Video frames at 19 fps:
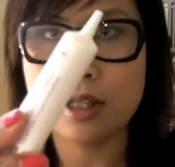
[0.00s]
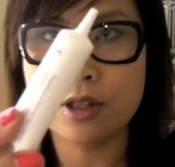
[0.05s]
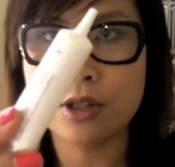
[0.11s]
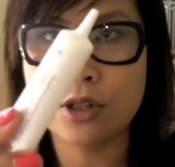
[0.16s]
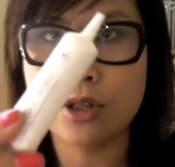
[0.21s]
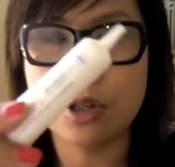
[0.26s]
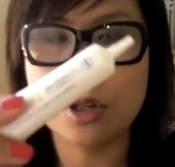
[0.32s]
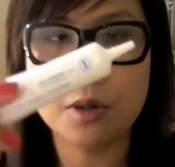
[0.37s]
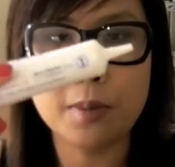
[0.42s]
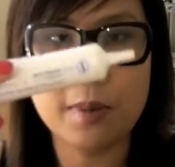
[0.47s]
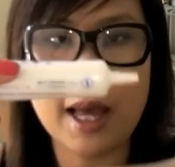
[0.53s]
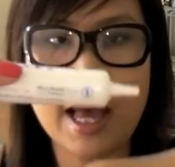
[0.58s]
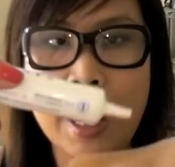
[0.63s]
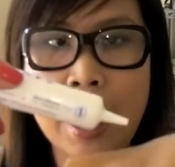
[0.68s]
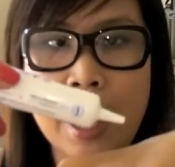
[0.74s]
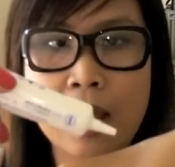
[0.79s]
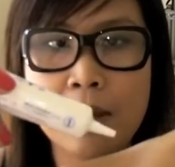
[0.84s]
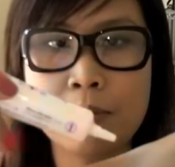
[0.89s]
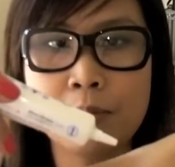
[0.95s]
the tube
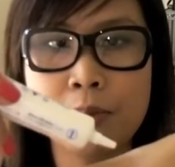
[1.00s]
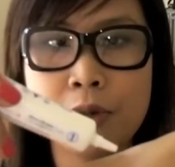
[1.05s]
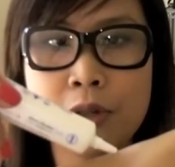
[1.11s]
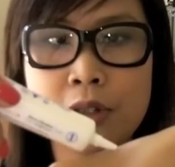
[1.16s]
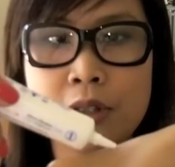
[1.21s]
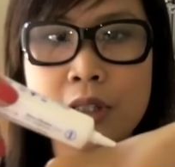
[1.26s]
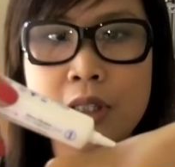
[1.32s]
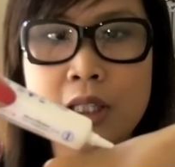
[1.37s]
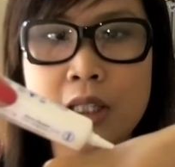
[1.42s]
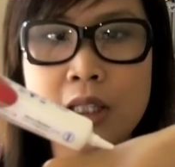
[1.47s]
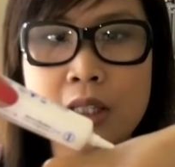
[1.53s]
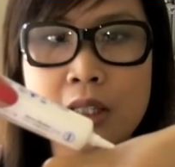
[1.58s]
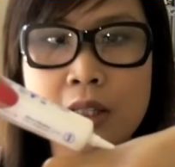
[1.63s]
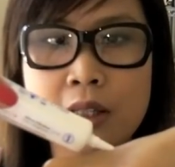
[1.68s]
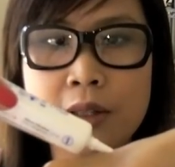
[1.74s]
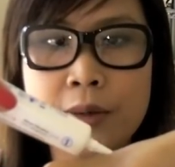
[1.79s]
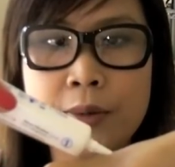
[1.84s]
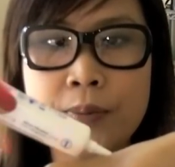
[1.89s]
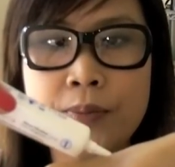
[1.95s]
and put
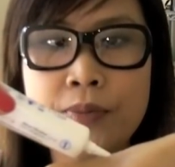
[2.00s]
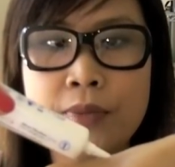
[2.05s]
the